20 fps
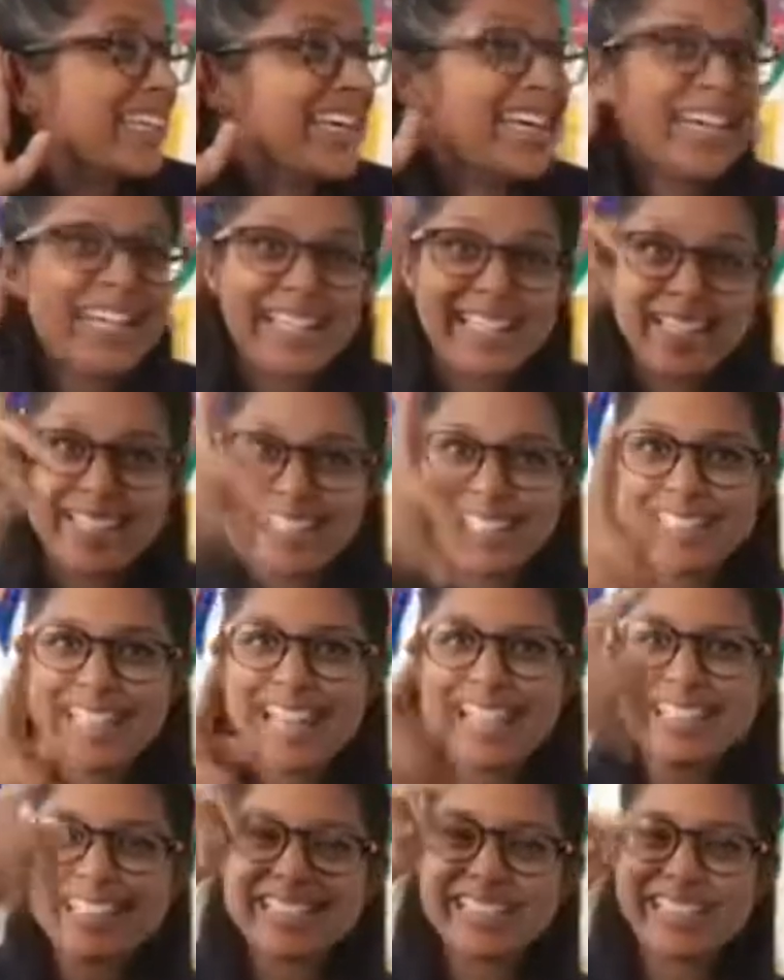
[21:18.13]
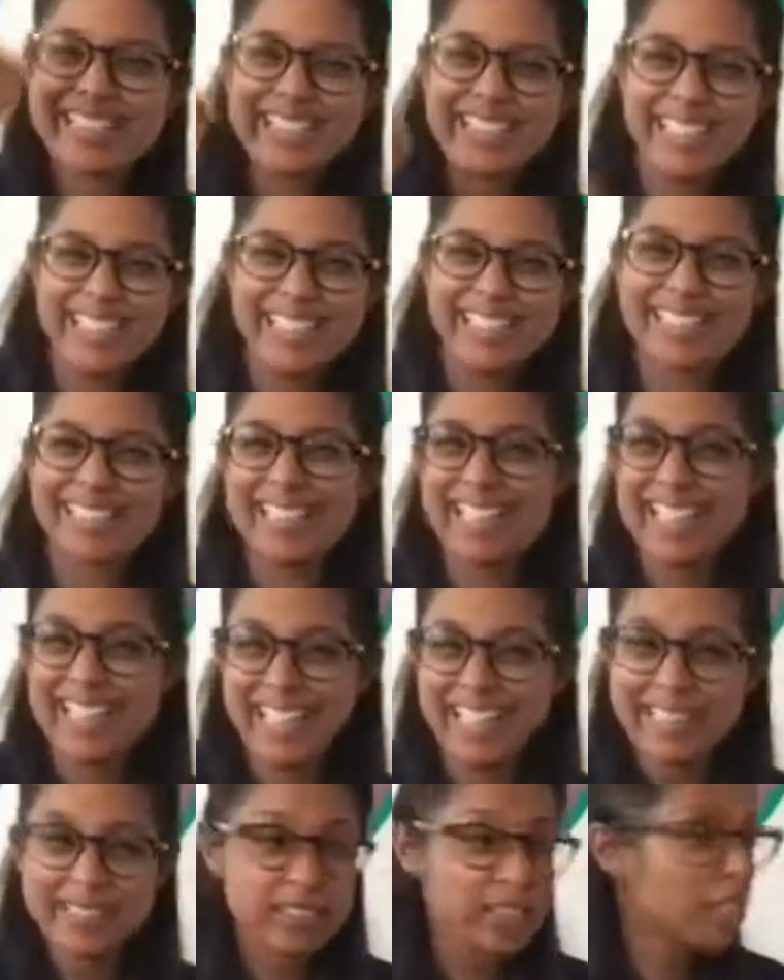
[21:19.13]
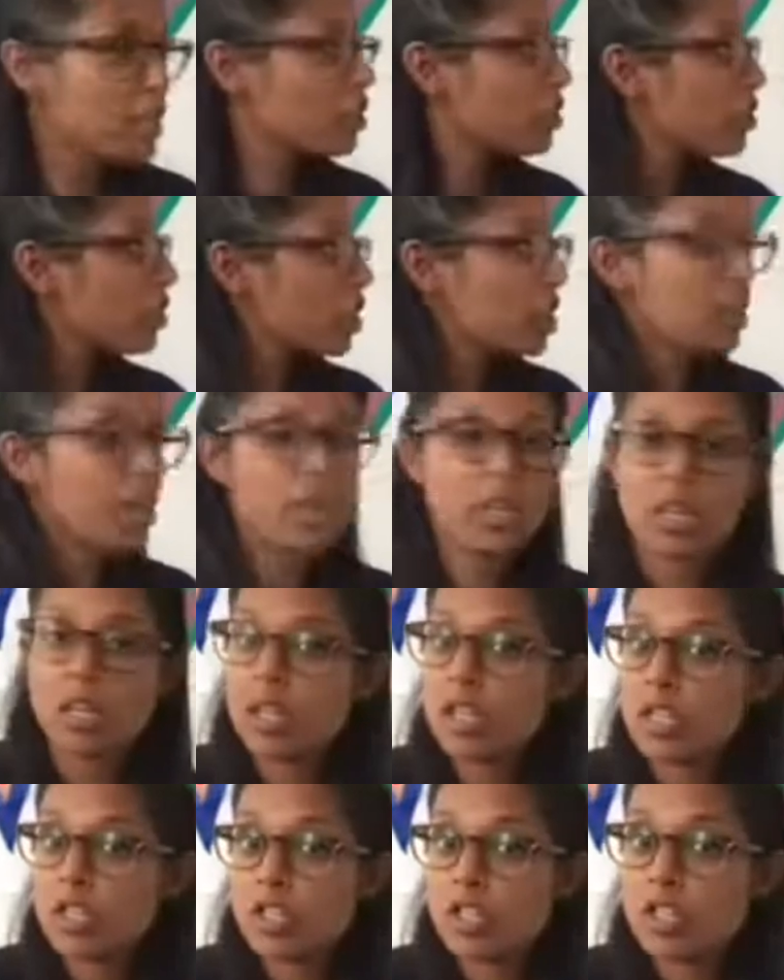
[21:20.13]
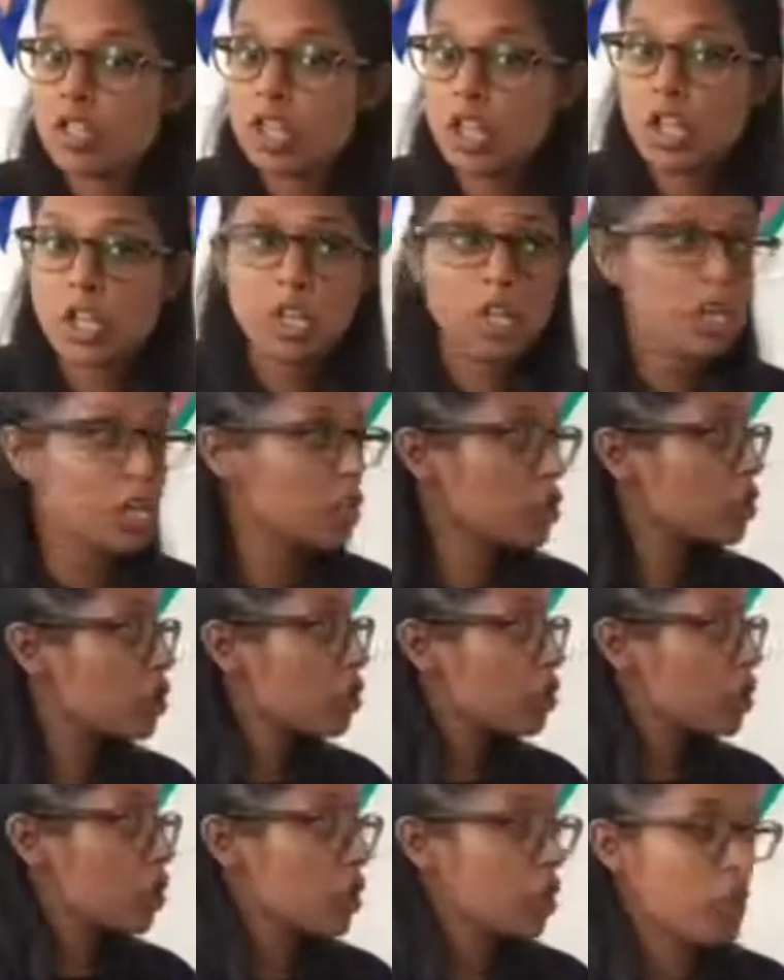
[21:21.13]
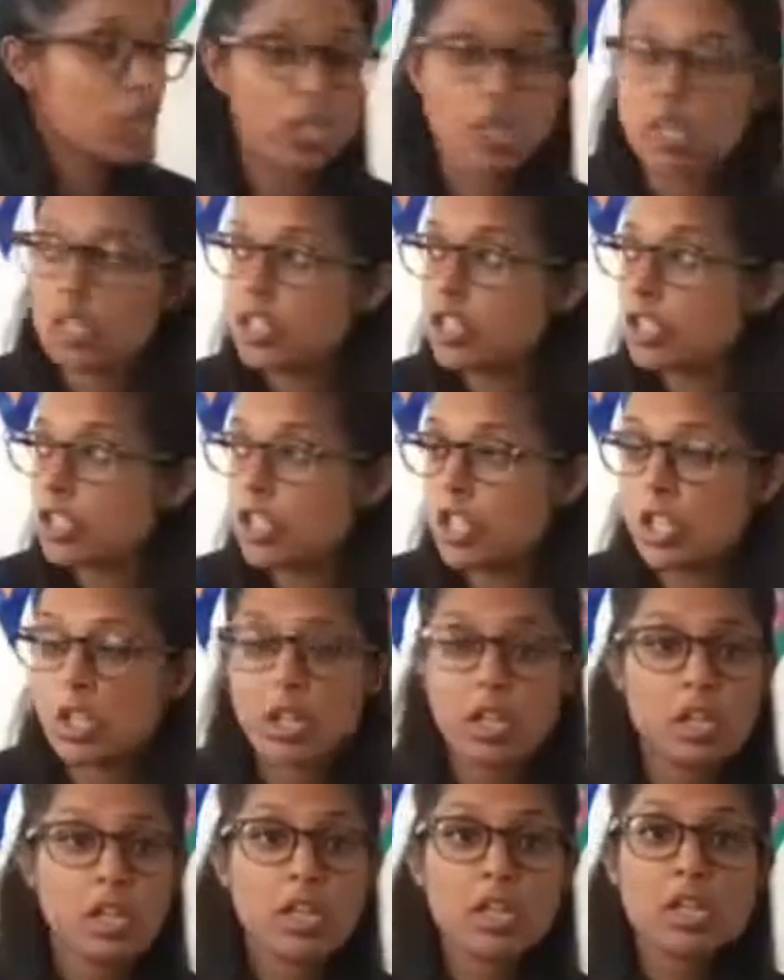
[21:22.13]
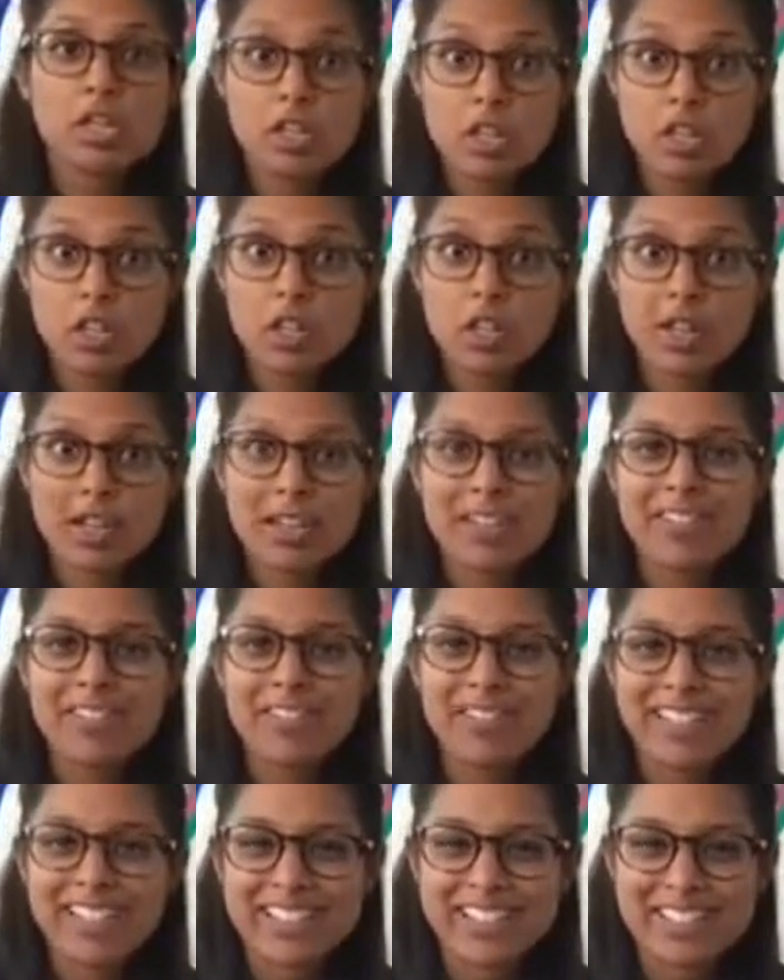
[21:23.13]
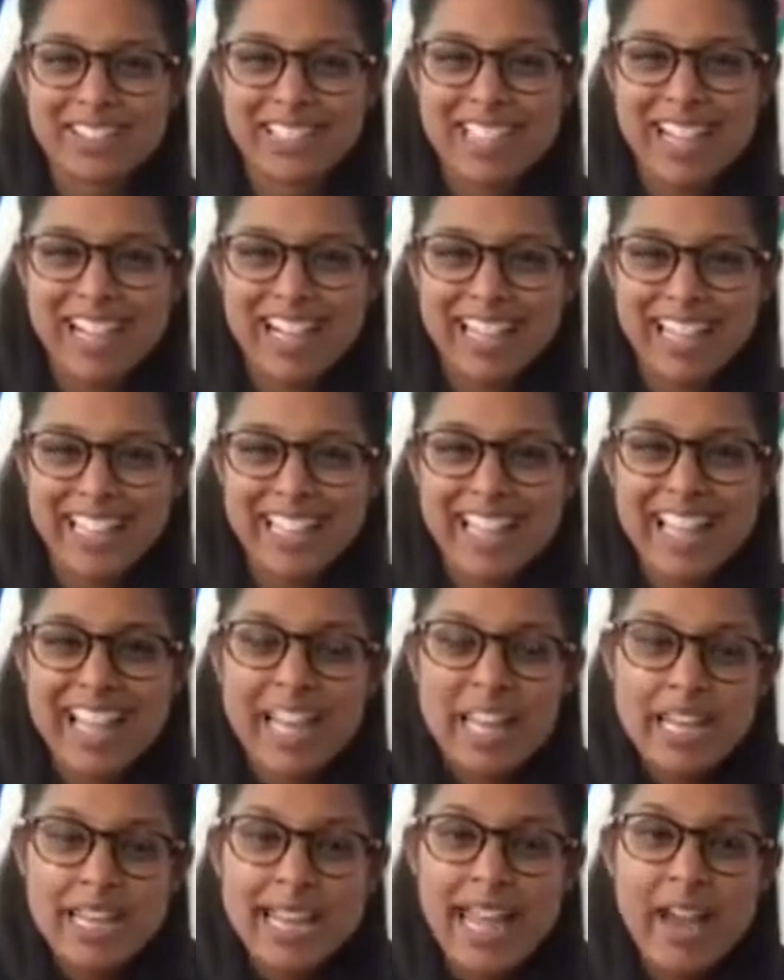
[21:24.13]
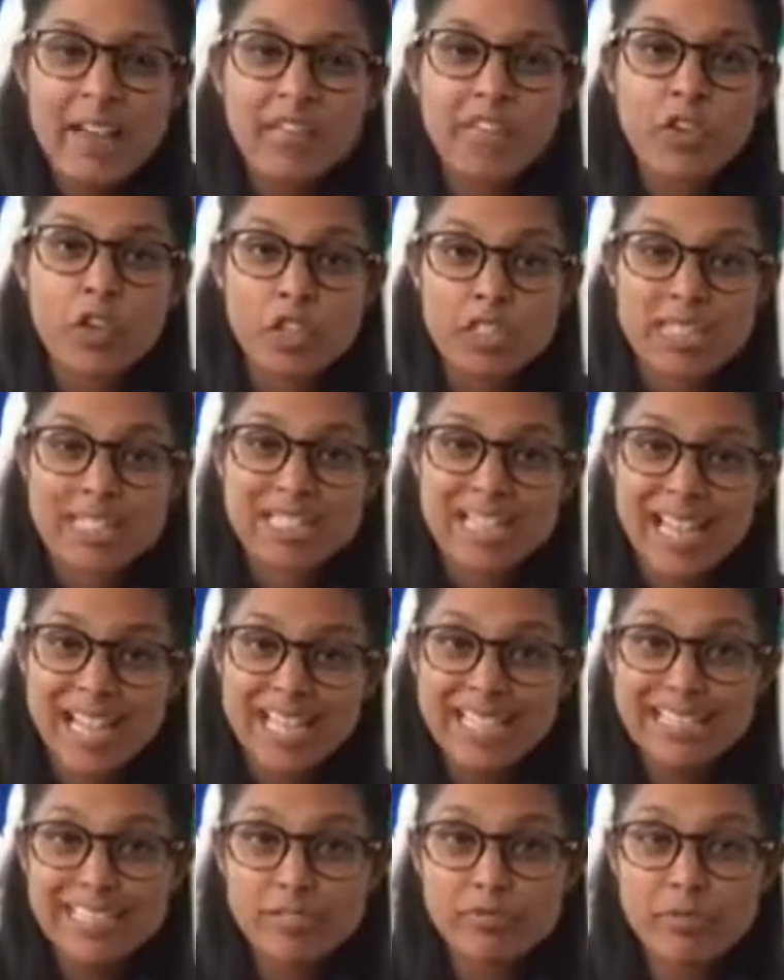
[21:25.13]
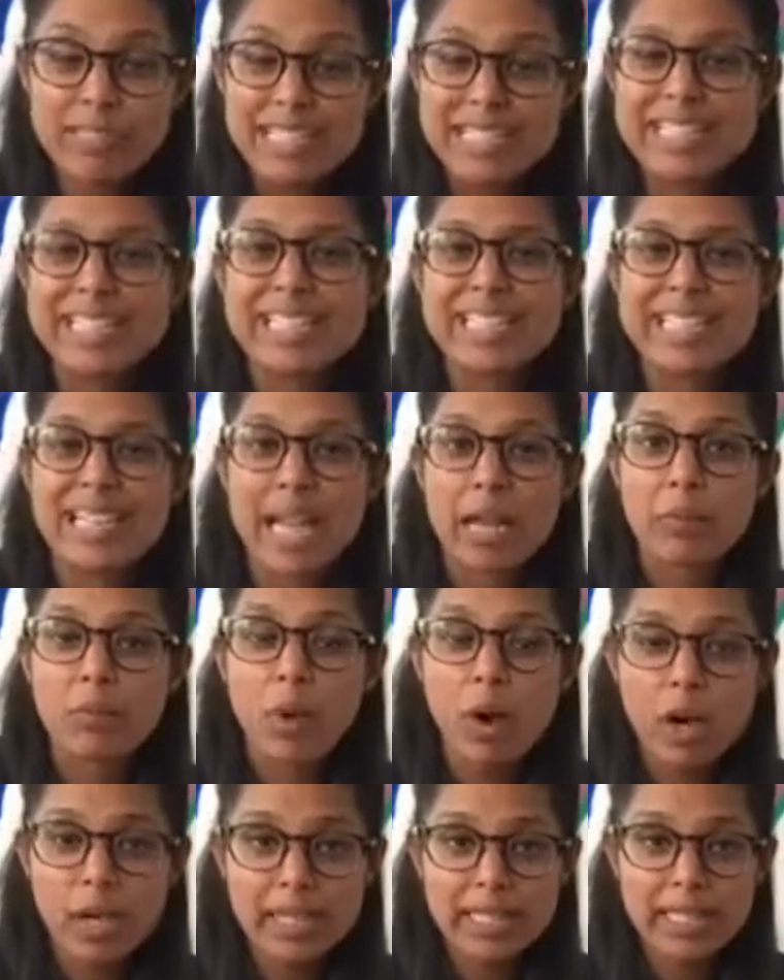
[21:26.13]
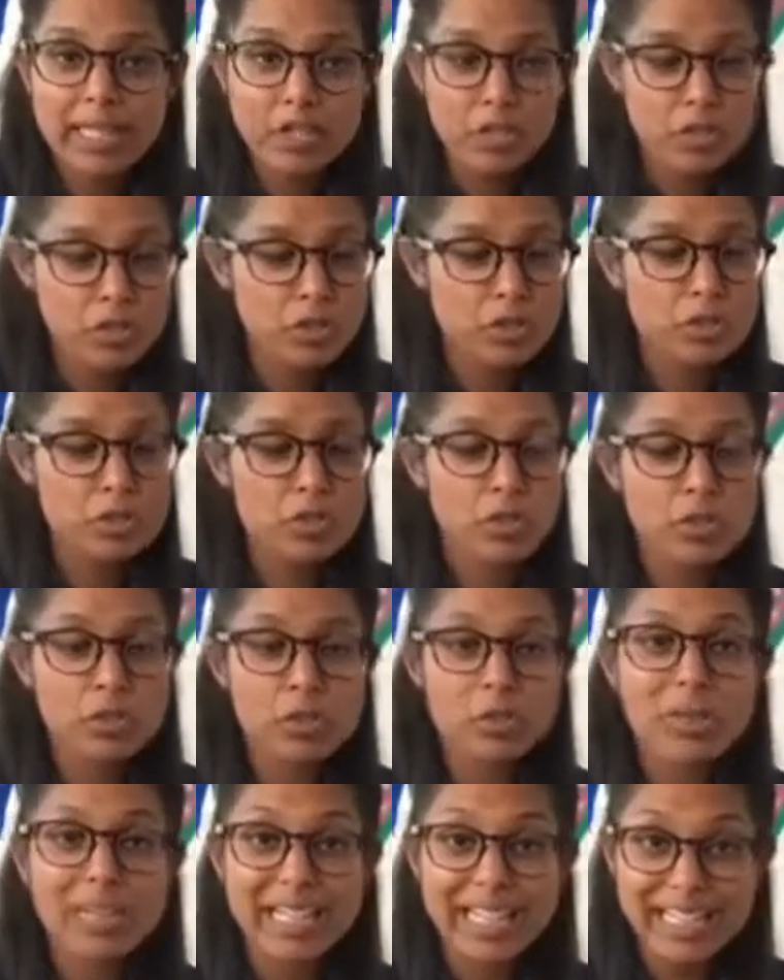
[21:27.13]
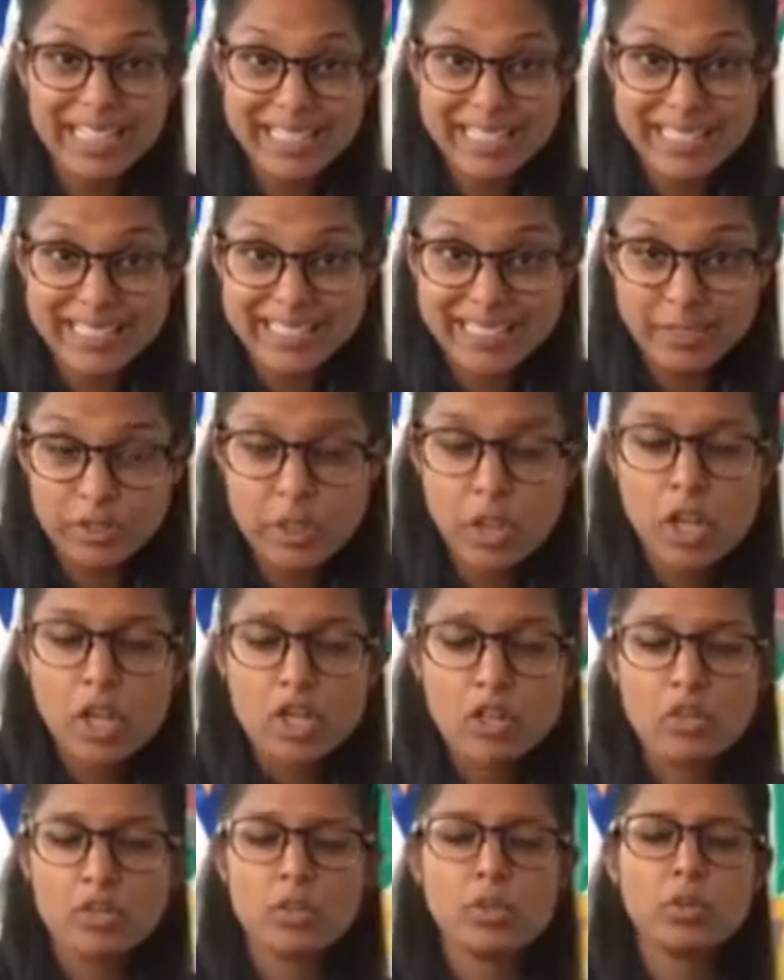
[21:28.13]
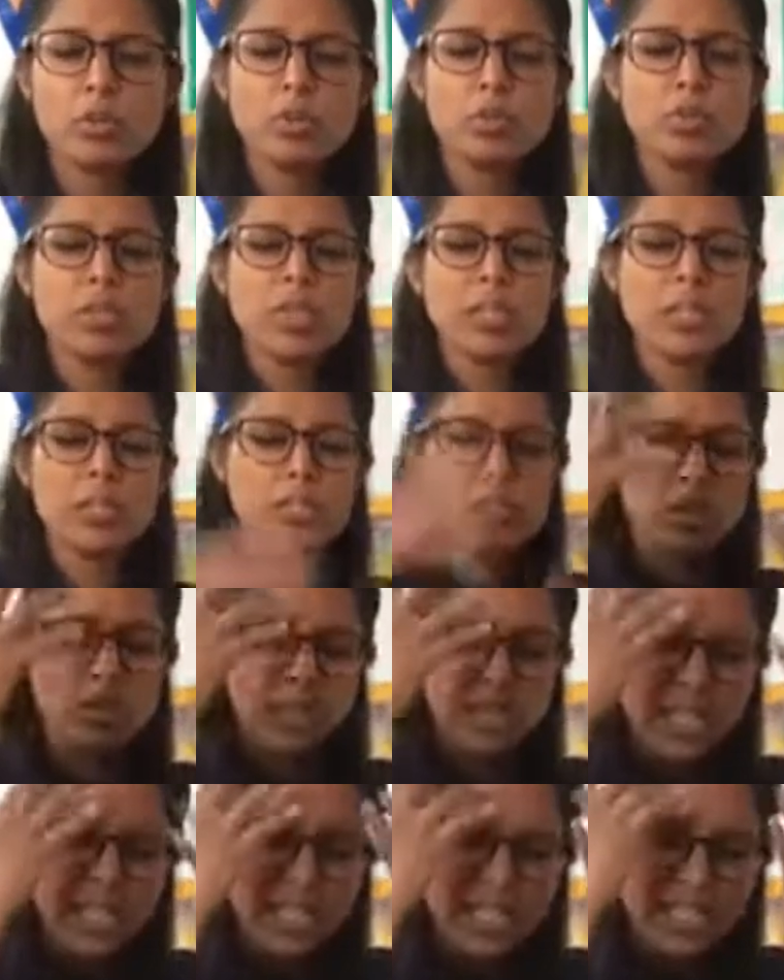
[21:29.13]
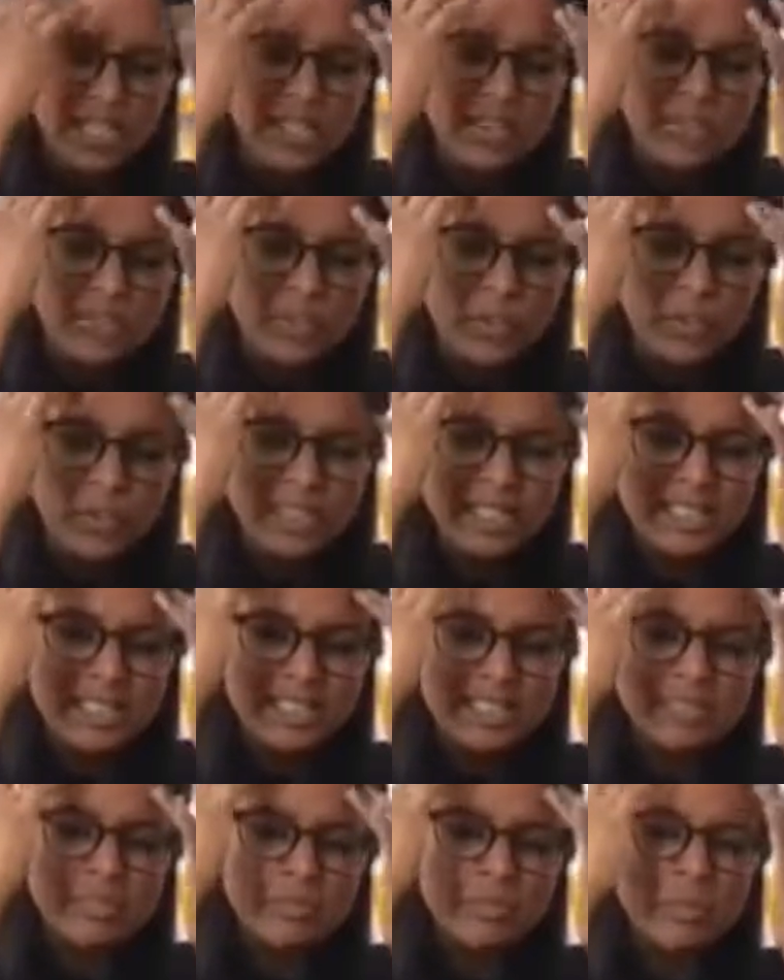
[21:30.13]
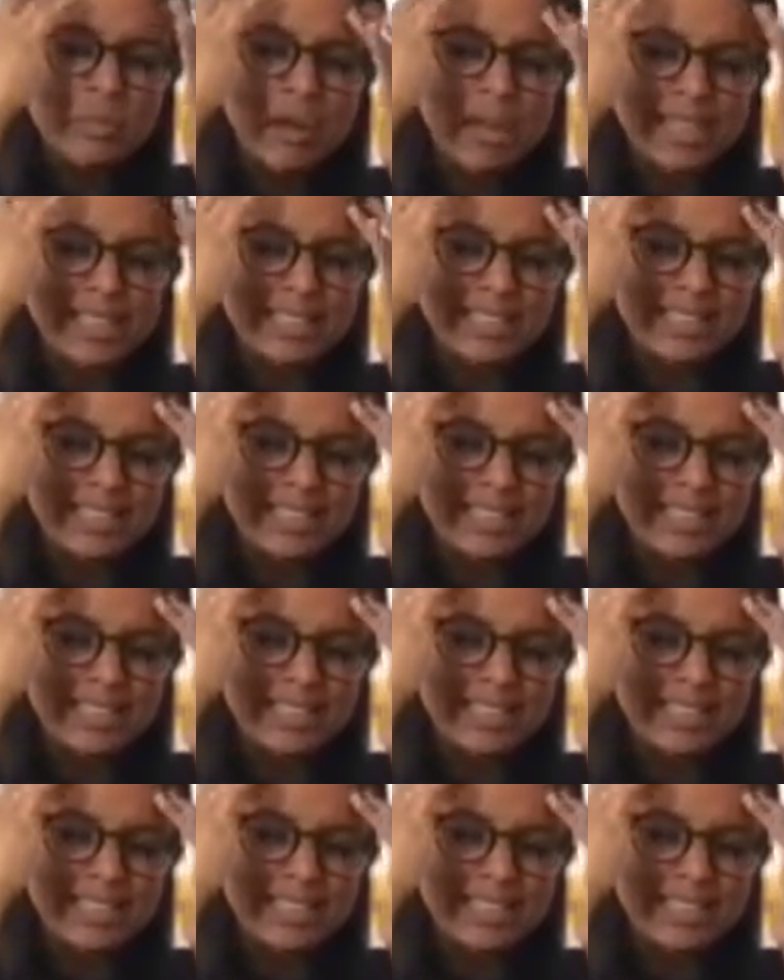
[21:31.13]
Yes, it is. It is t, t, t, t, t. Well done. Now, for today's reading game, what I need you to do is you need to get your phonics brains